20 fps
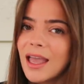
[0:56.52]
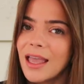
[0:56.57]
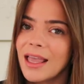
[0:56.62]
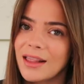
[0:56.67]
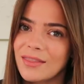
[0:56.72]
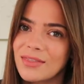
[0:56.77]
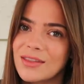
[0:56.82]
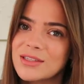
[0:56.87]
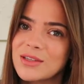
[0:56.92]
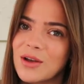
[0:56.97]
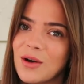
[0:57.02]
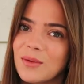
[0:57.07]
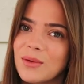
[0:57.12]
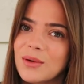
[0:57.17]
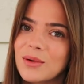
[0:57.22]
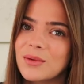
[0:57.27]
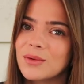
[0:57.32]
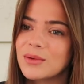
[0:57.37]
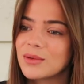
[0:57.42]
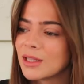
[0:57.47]
in this whole
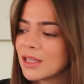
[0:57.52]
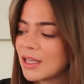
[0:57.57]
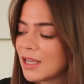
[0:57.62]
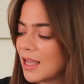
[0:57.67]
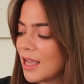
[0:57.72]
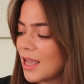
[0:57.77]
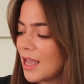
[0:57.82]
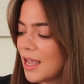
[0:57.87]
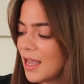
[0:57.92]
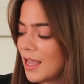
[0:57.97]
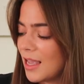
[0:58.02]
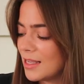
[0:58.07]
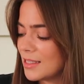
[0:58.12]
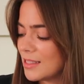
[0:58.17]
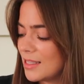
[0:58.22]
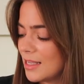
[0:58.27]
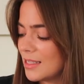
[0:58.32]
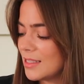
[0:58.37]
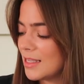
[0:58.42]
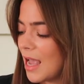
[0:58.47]
haul,
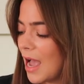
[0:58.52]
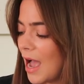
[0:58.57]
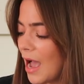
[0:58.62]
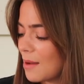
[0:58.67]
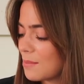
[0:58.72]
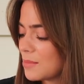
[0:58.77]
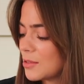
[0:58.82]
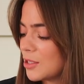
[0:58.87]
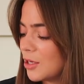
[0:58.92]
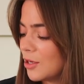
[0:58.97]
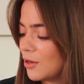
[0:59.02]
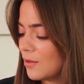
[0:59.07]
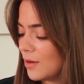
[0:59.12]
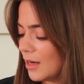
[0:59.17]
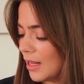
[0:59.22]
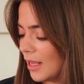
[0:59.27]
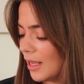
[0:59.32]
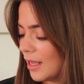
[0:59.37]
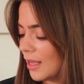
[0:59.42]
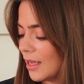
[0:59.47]
is this
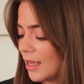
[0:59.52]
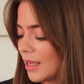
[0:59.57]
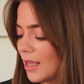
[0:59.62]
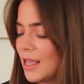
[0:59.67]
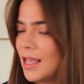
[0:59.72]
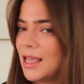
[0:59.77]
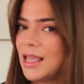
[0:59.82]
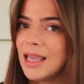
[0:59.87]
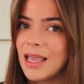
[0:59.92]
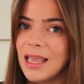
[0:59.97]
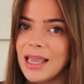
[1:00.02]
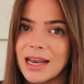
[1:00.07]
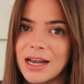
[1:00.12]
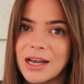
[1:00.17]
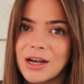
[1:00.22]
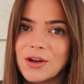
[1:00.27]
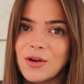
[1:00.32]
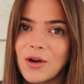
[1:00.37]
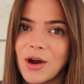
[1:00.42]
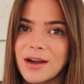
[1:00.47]
absolutely
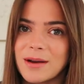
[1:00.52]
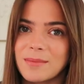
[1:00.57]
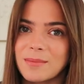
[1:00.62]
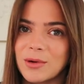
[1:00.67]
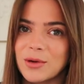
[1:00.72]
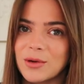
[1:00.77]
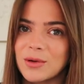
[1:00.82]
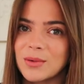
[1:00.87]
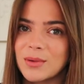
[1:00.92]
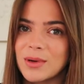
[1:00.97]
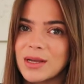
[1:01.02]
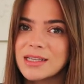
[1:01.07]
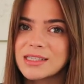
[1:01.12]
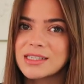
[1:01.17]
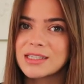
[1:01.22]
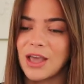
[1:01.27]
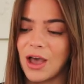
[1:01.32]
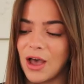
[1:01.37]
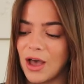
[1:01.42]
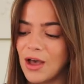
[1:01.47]
incredible
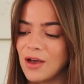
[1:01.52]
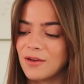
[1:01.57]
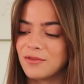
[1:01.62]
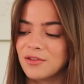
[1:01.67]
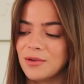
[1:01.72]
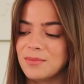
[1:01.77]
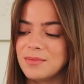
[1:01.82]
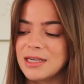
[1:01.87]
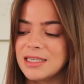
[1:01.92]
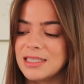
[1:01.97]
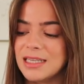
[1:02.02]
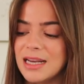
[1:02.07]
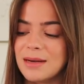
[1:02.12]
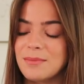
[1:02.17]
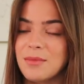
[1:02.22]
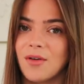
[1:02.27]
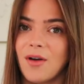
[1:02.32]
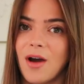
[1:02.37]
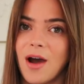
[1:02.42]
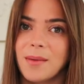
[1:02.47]
skirt from Nadine
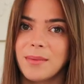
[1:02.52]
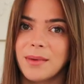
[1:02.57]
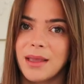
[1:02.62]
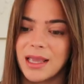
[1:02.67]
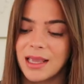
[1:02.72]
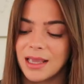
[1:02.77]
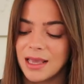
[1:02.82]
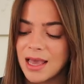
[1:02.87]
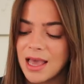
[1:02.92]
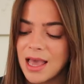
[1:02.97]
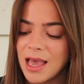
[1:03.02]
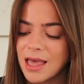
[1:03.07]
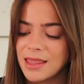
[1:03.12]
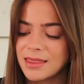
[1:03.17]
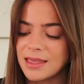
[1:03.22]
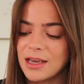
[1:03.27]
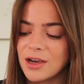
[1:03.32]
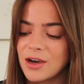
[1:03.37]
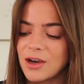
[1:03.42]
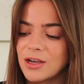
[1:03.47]
Murabi.
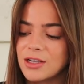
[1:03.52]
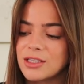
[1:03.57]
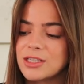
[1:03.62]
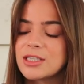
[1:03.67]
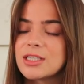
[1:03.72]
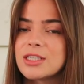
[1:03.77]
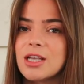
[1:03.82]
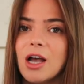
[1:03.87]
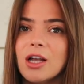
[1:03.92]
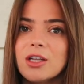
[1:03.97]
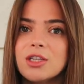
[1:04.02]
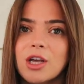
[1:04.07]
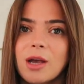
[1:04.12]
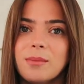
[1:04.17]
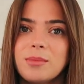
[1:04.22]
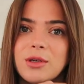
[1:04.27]
They are such a